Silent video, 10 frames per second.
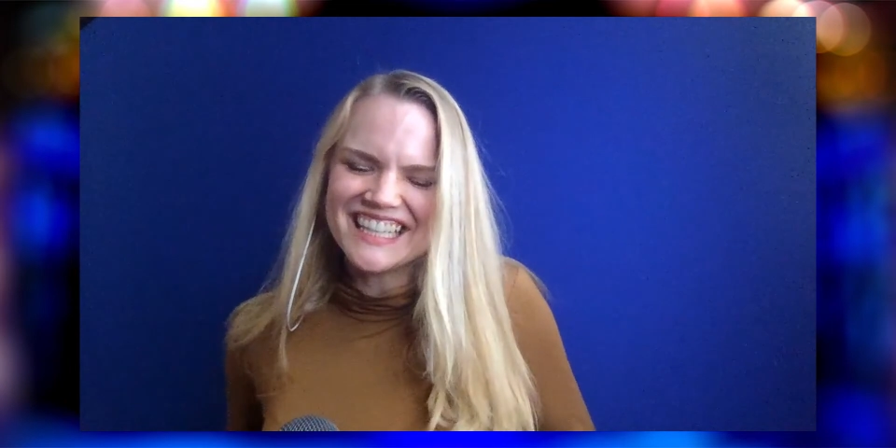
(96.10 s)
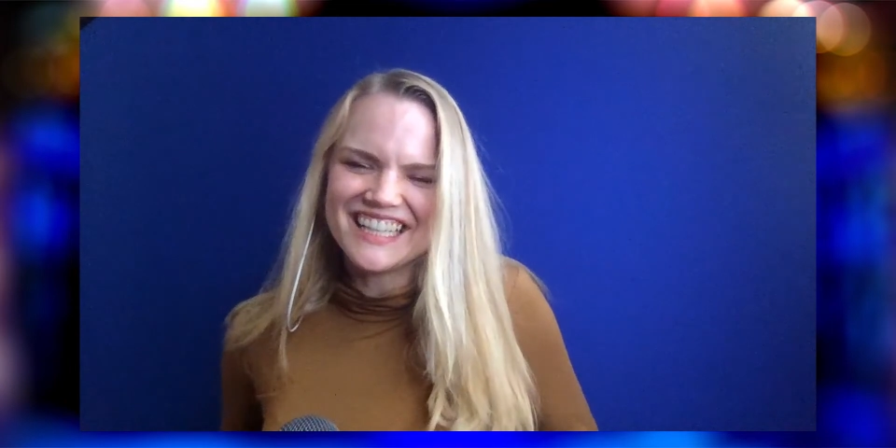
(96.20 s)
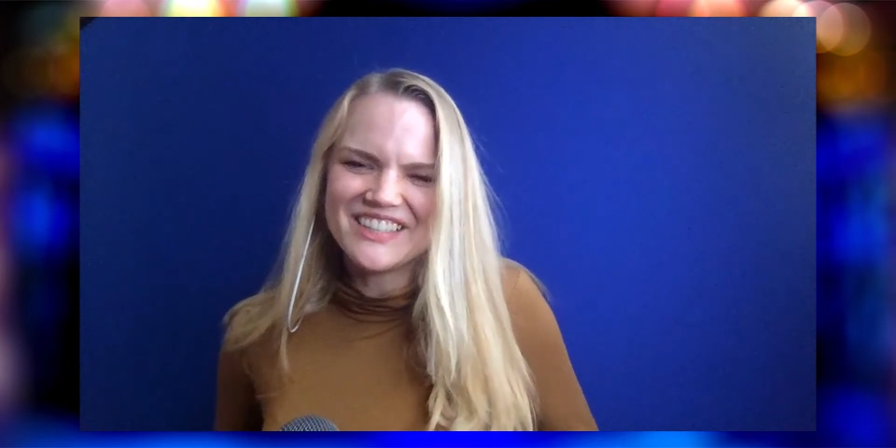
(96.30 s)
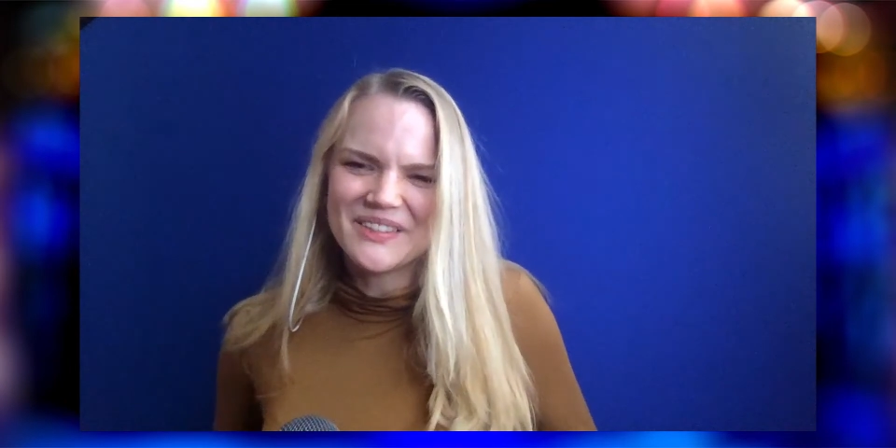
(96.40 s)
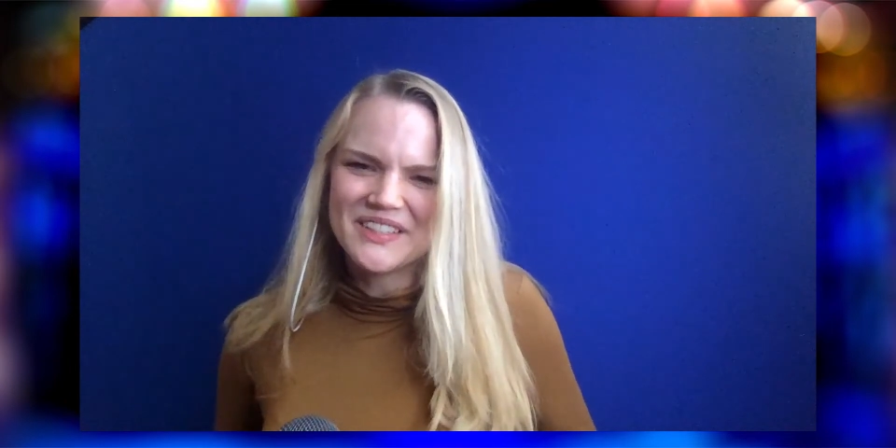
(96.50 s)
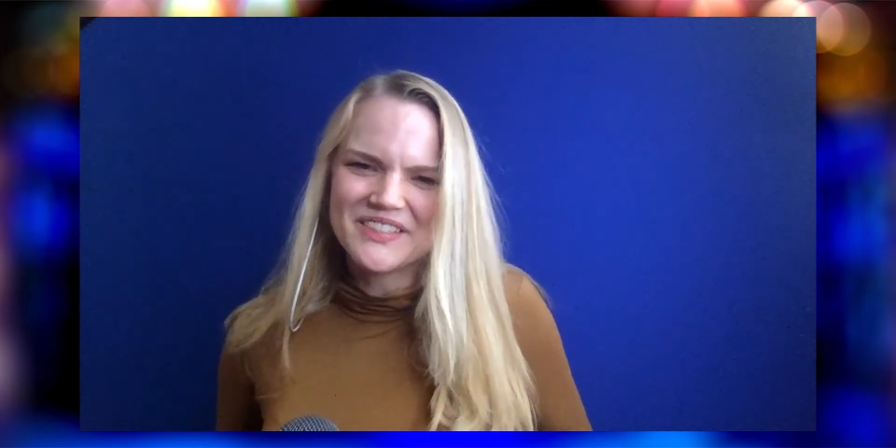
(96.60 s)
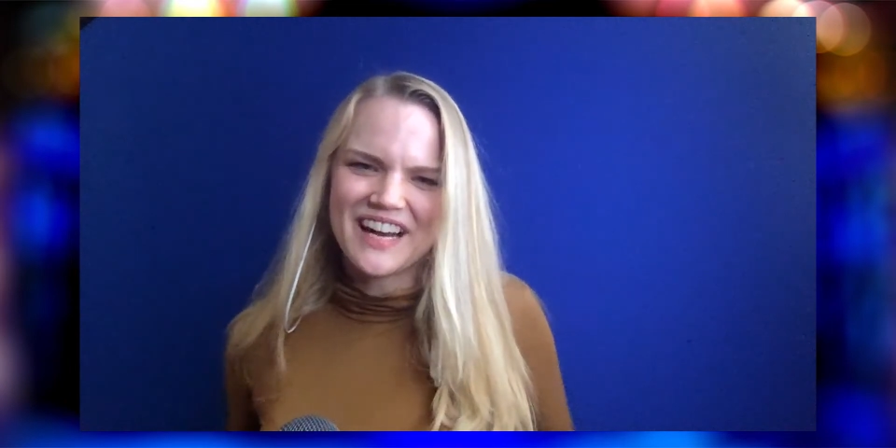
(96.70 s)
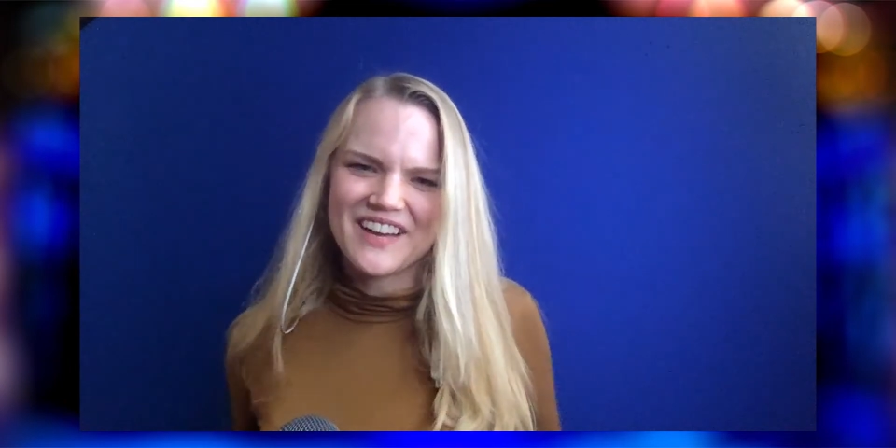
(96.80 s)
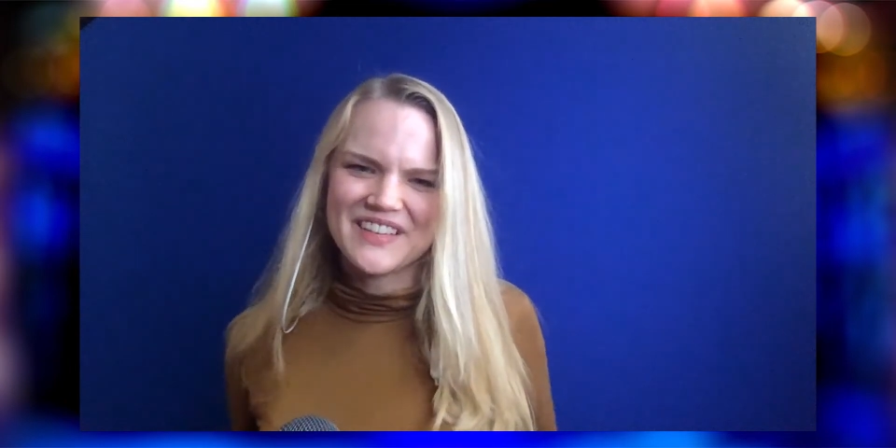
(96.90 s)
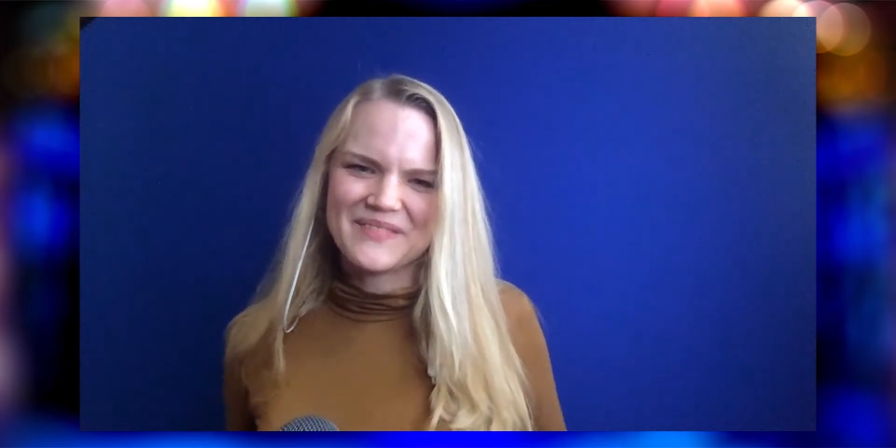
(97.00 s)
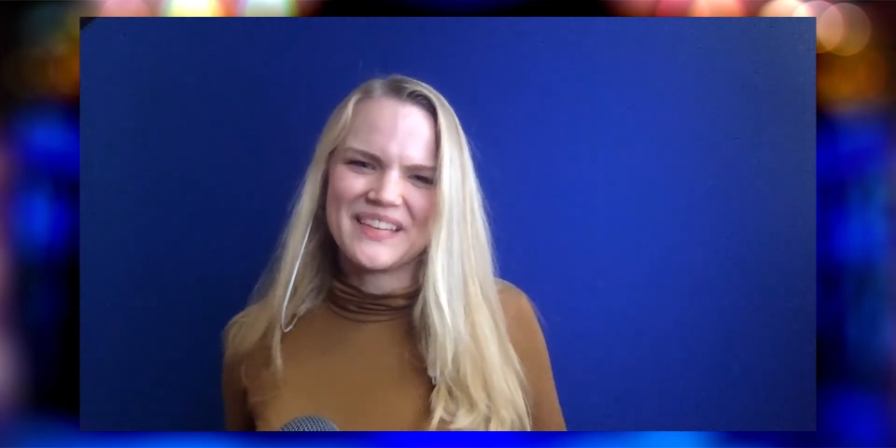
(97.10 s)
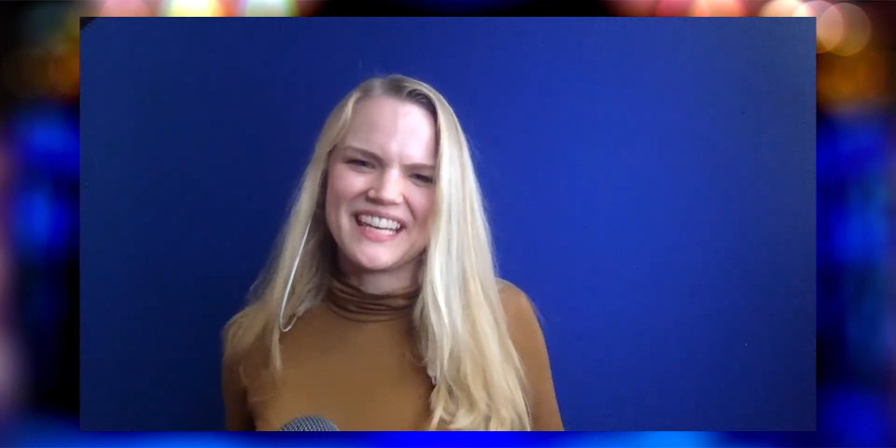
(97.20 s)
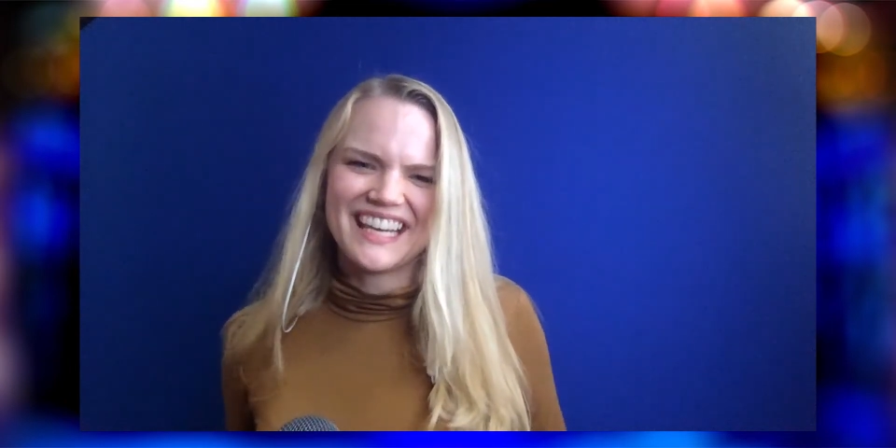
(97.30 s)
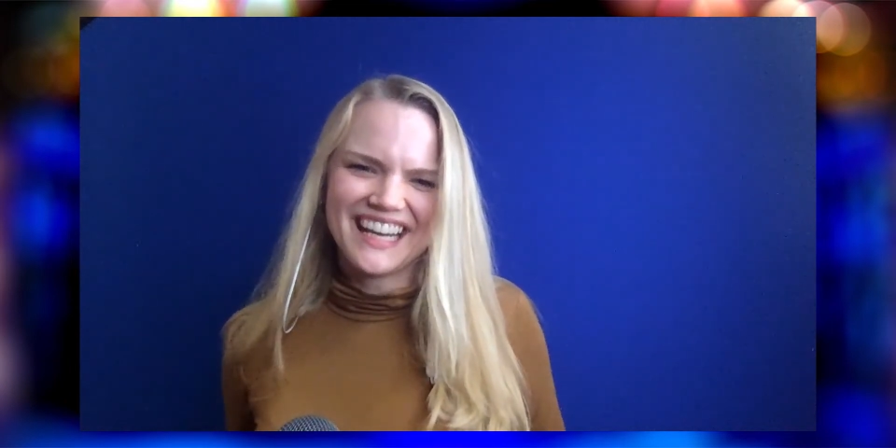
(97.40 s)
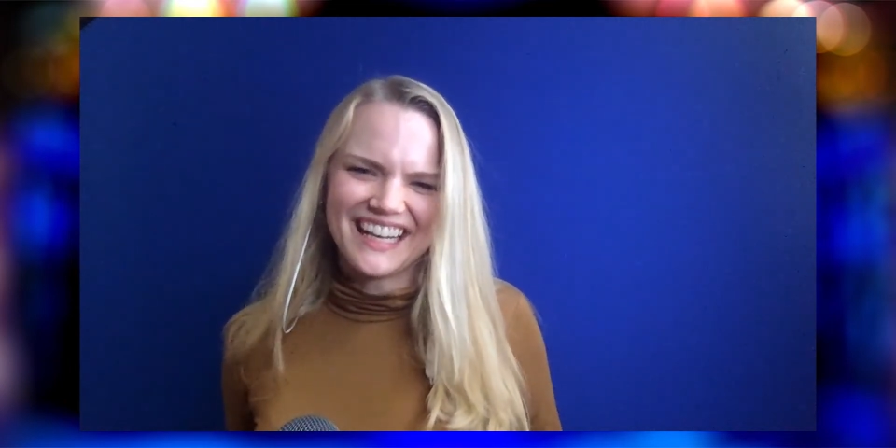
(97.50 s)
Thank you so much for having
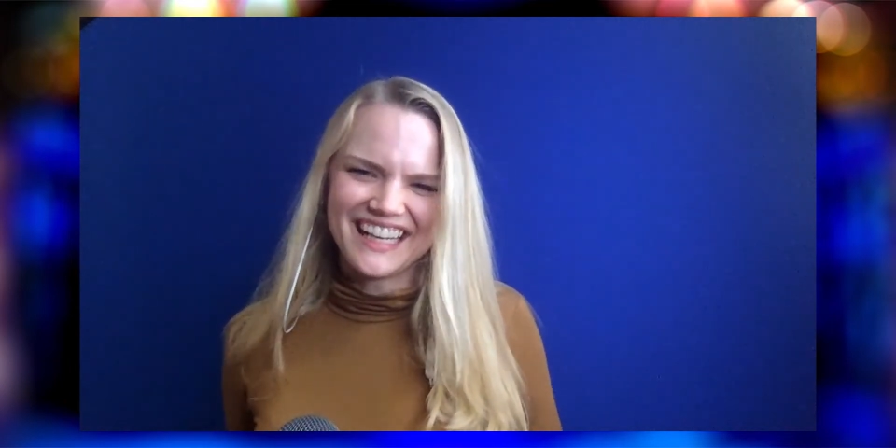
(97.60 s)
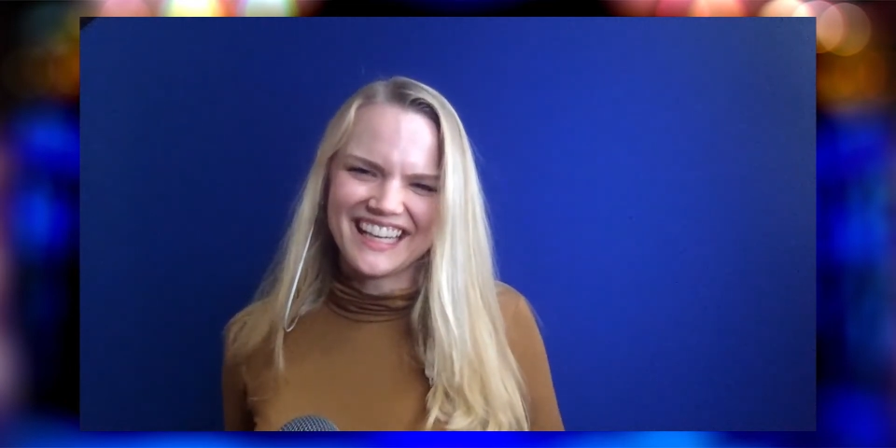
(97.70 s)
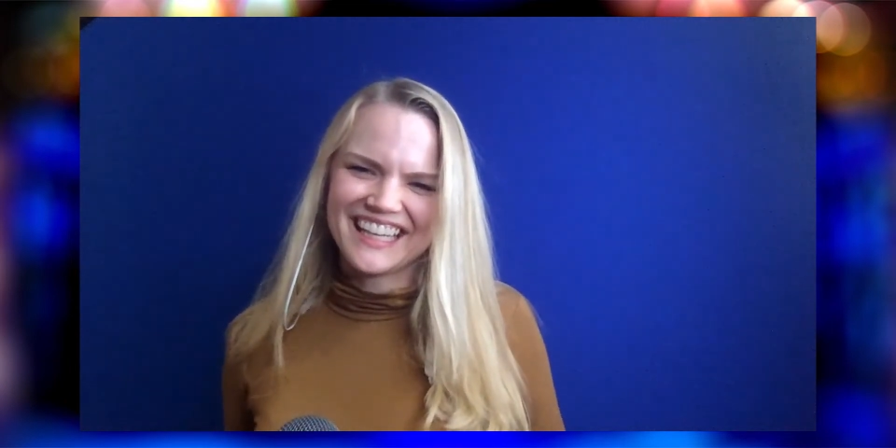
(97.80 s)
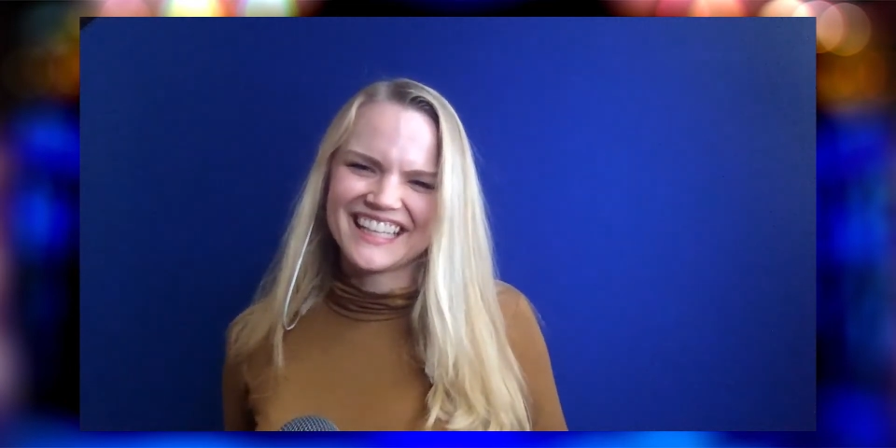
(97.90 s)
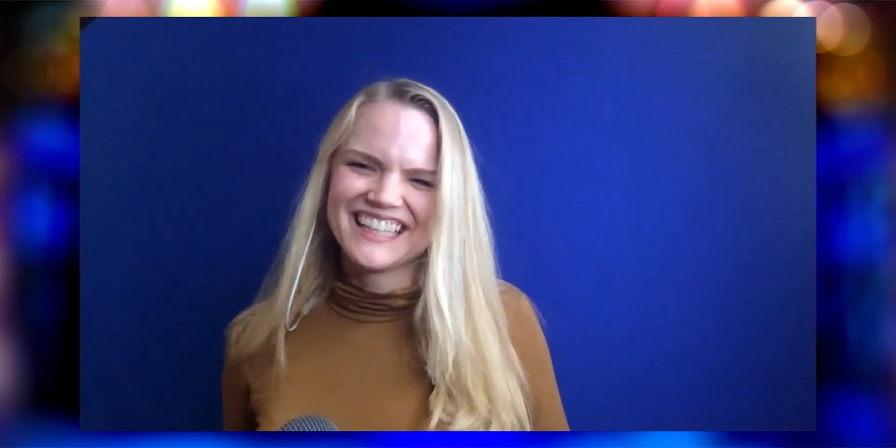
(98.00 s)
me. Hi.